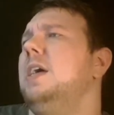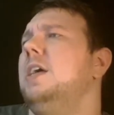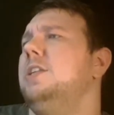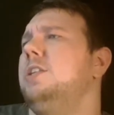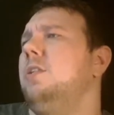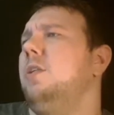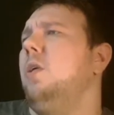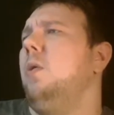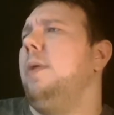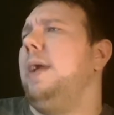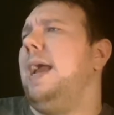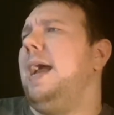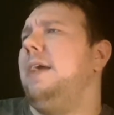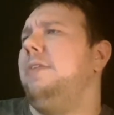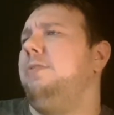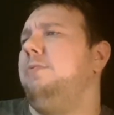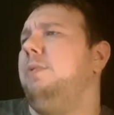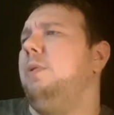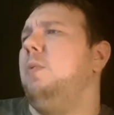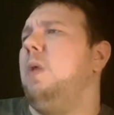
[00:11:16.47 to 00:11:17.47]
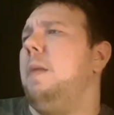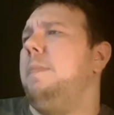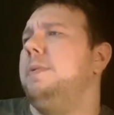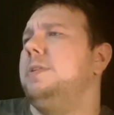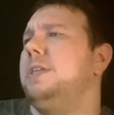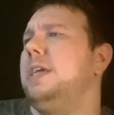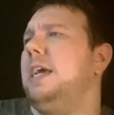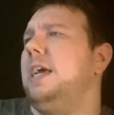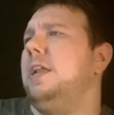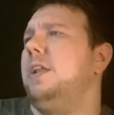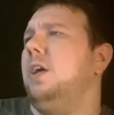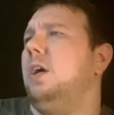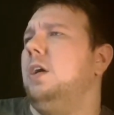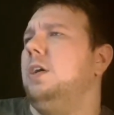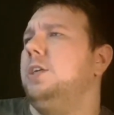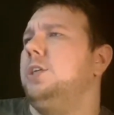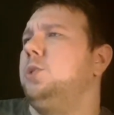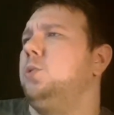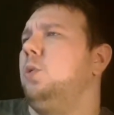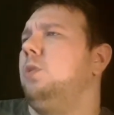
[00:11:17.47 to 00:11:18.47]
So it only had 3 weapons. They
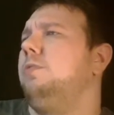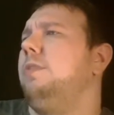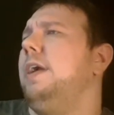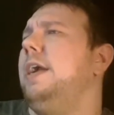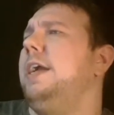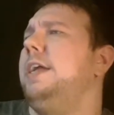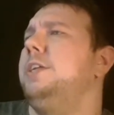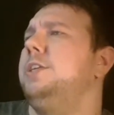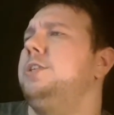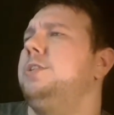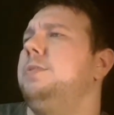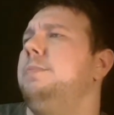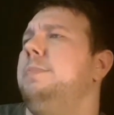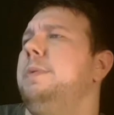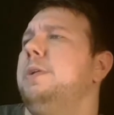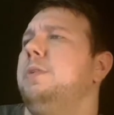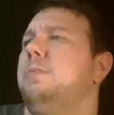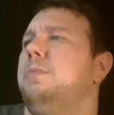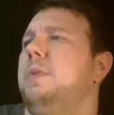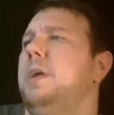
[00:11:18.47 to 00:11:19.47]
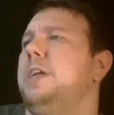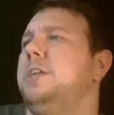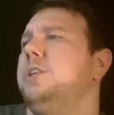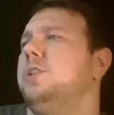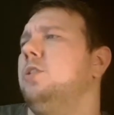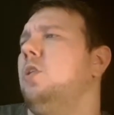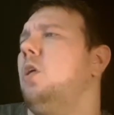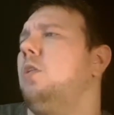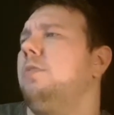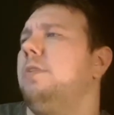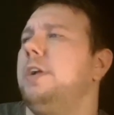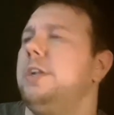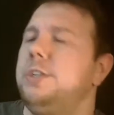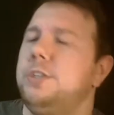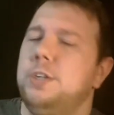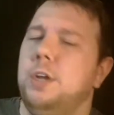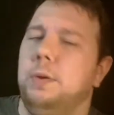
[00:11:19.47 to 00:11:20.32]
had short range, medium range, and long range.